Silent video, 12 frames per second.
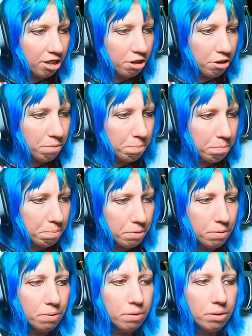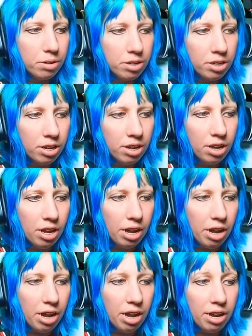that you bought?
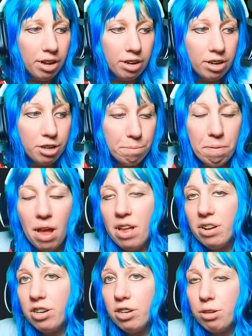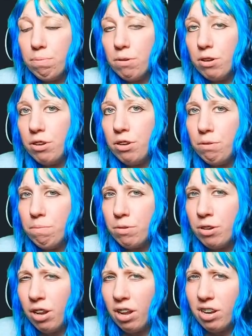Depends what you
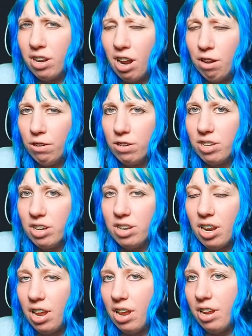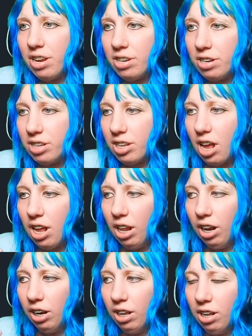like. How long does it take to
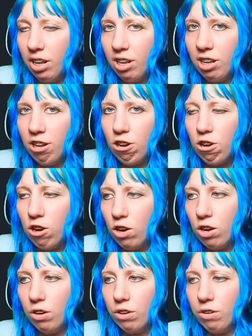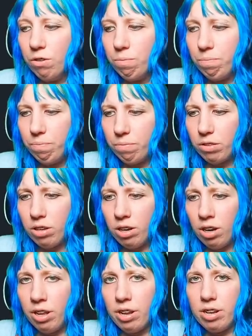sell on
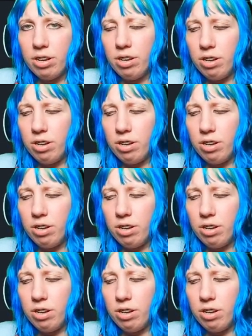like